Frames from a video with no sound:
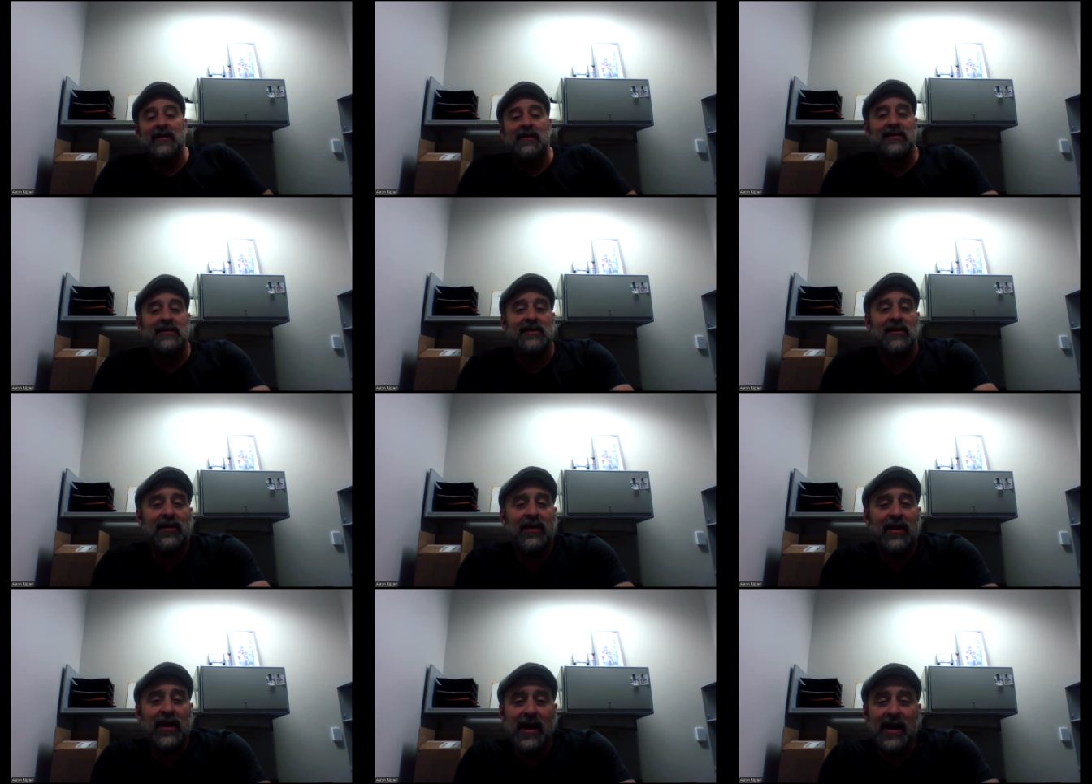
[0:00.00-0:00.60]

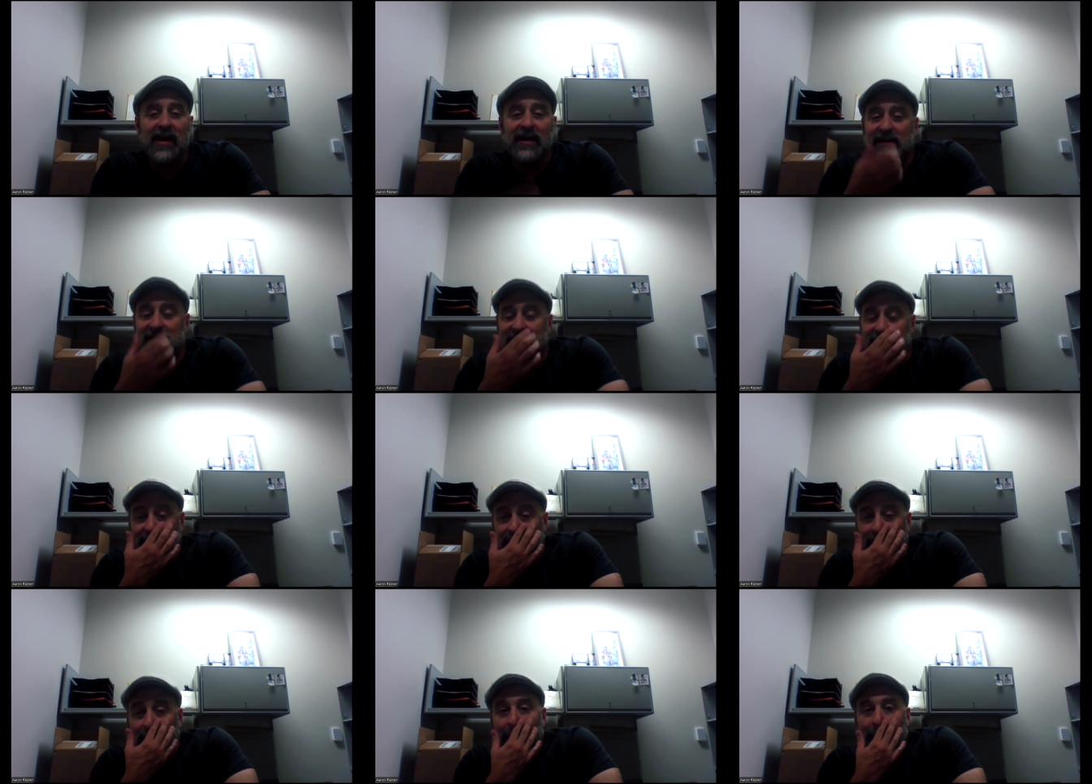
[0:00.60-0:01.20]
So
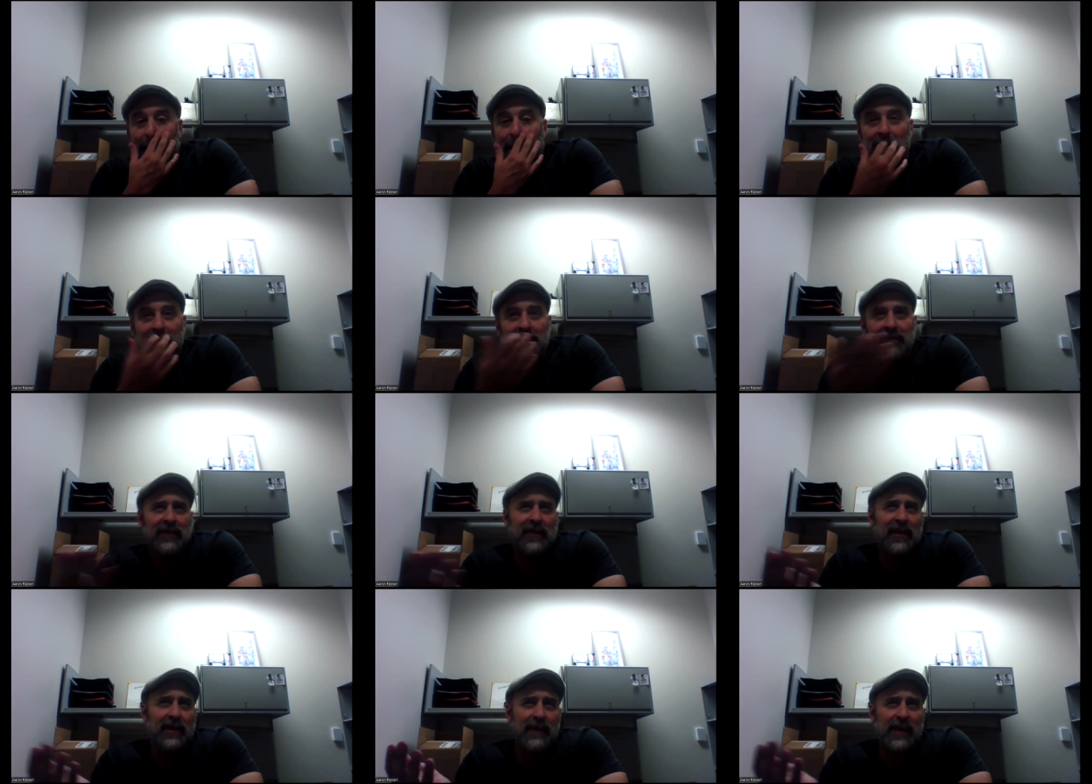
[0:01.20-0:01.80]
that's
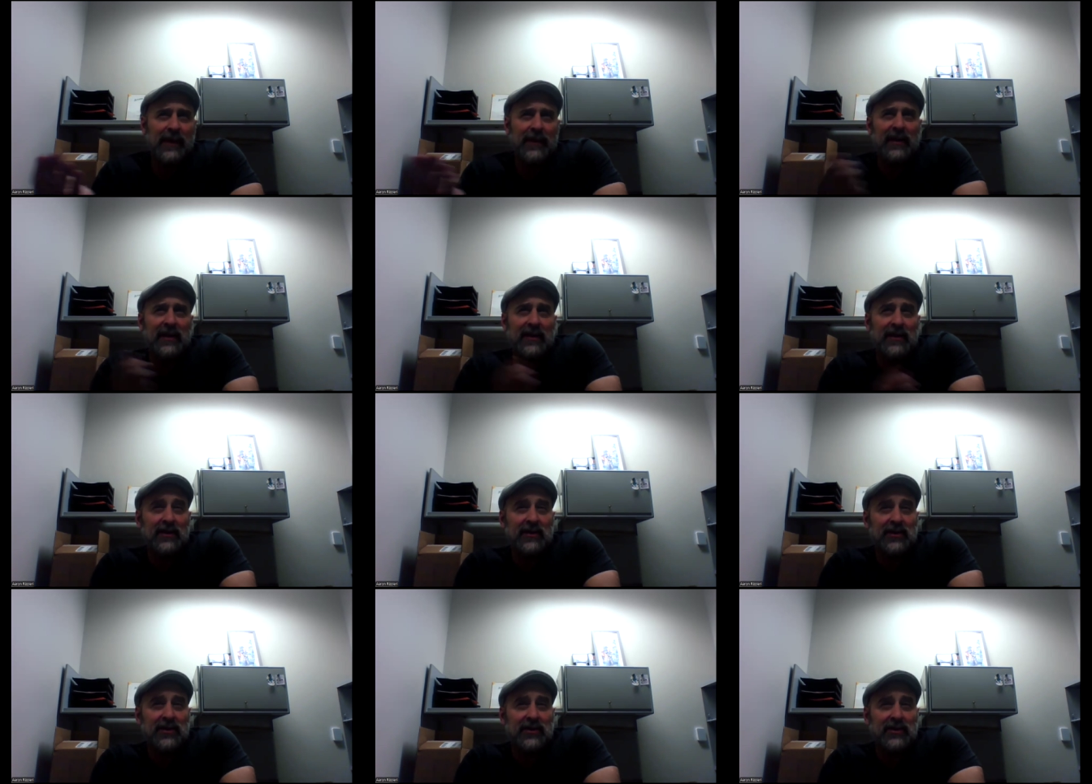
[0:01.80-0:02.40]
maybe a
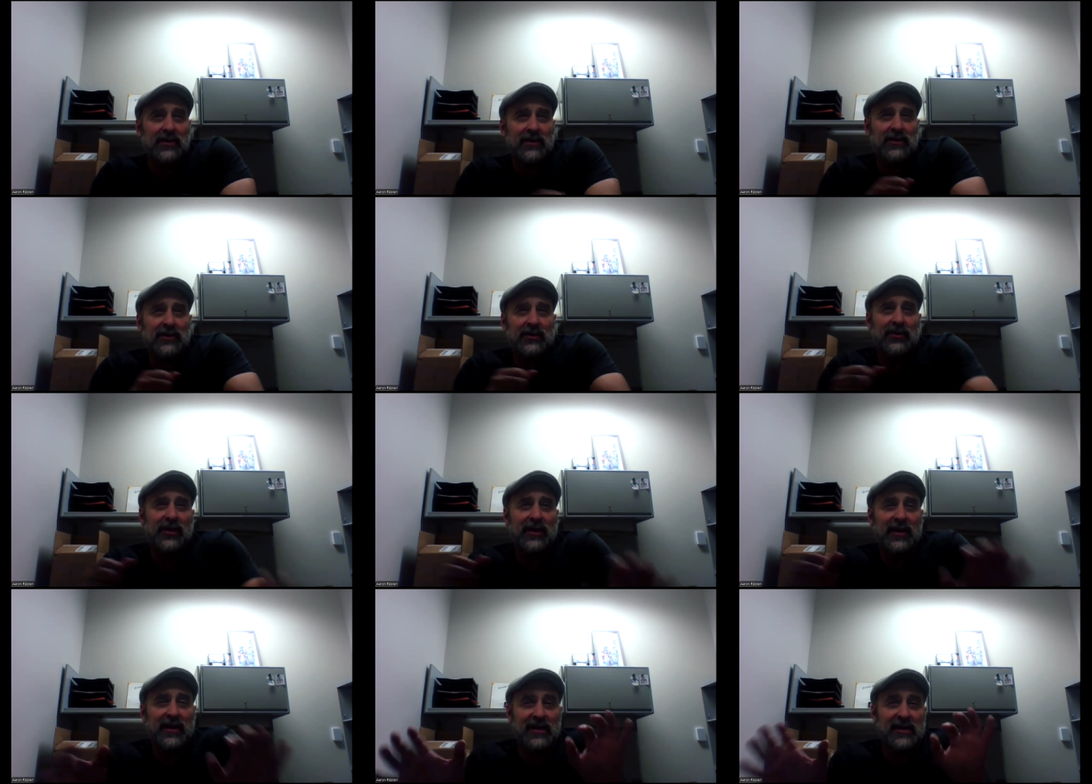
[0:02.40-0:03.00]
little
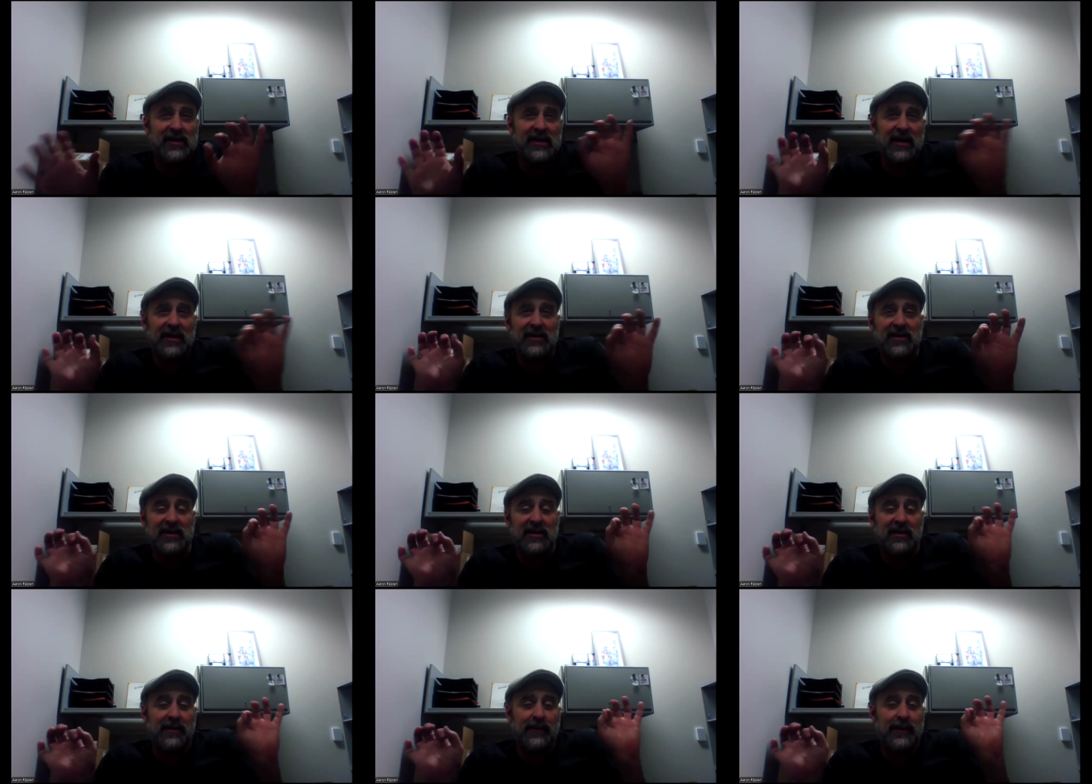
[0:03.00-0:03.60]
tricky
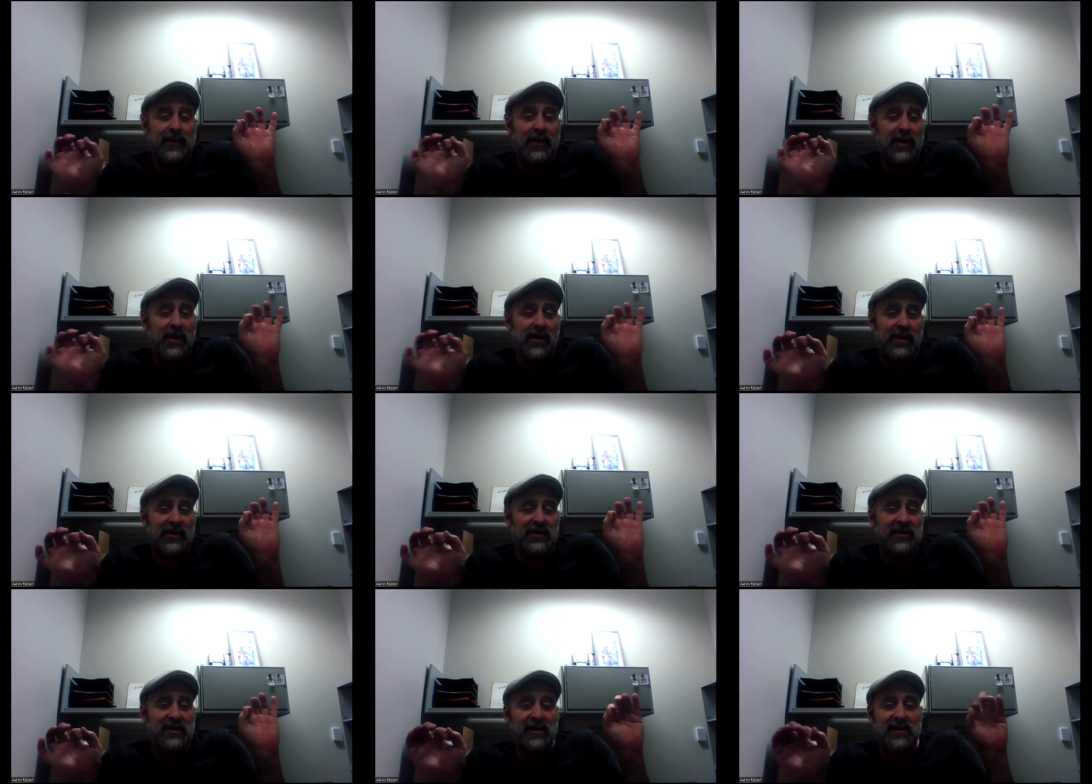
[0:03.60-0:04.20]
section to
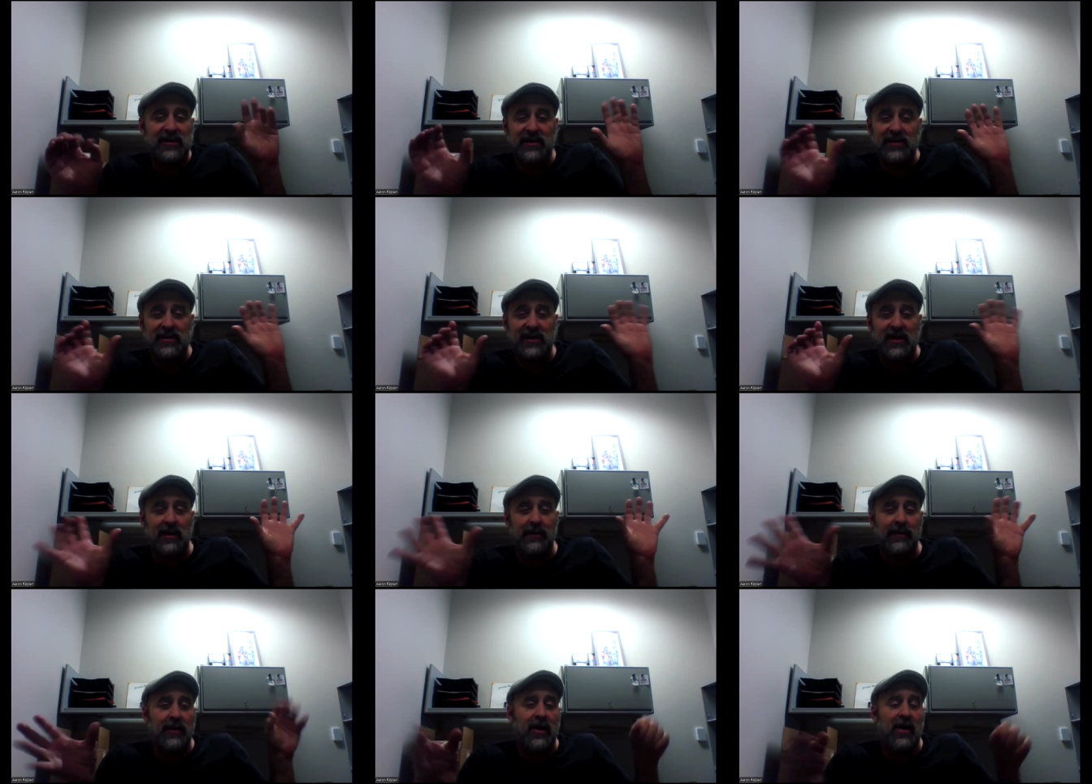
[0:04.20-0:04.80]
parse because there's a
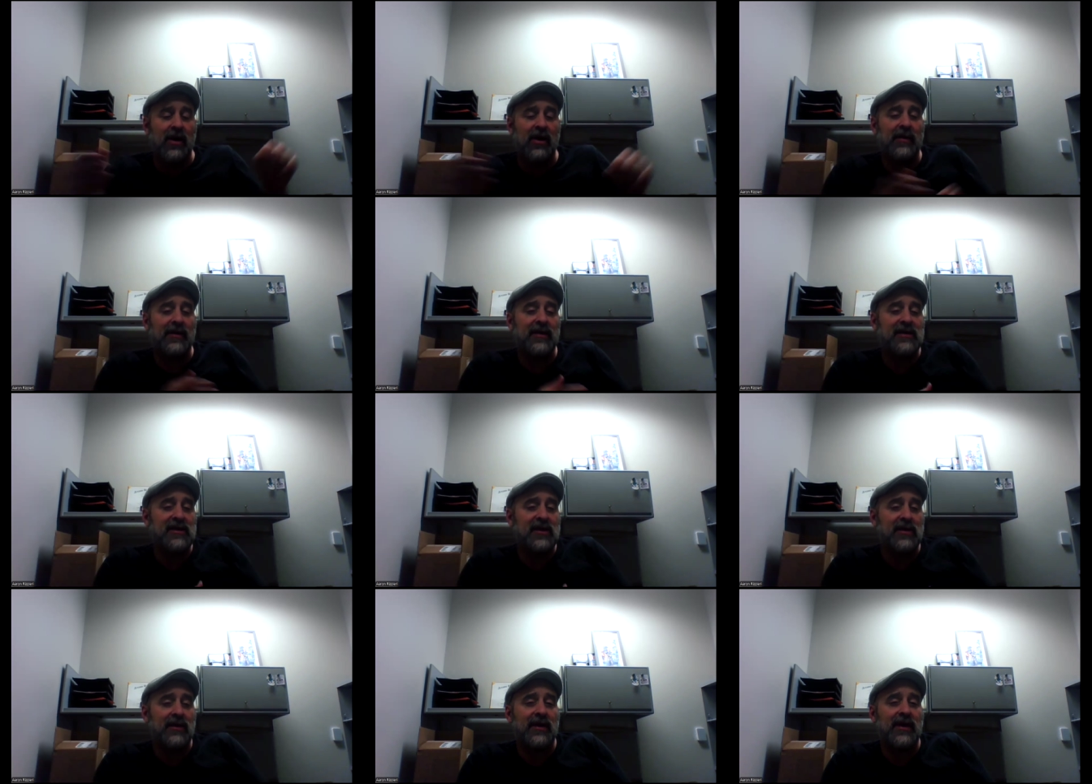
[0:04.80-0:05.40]
couple
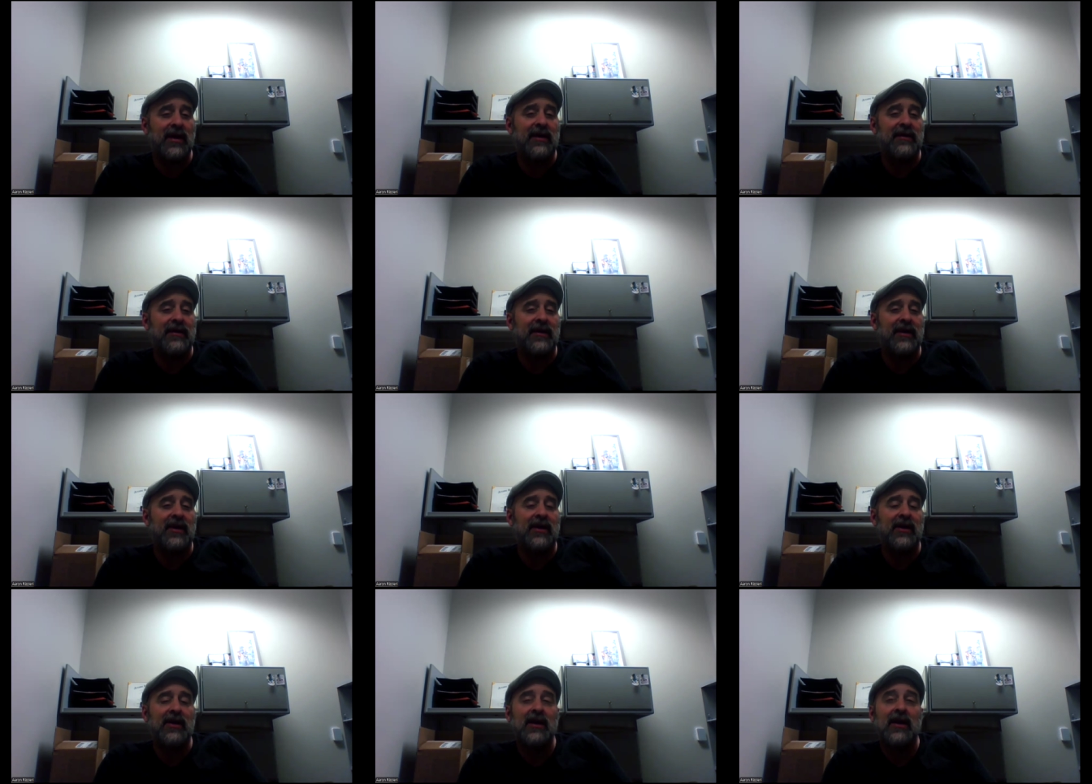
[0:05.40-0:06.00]
arguments going on
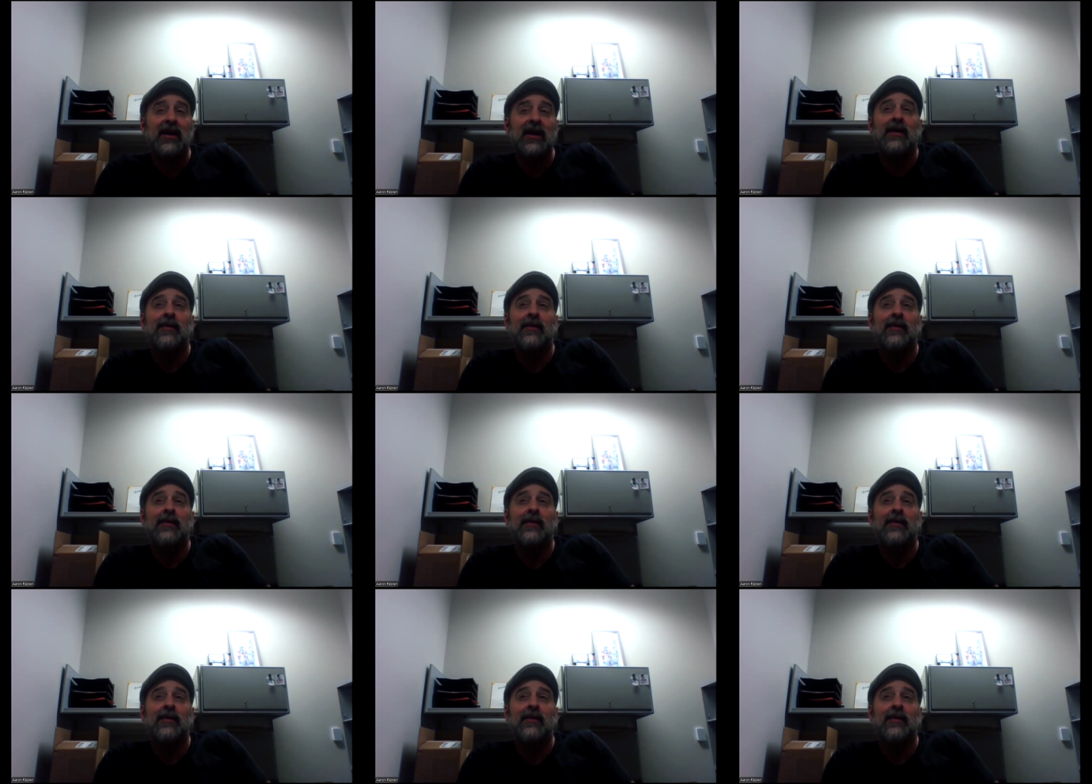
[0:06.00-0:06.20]
there,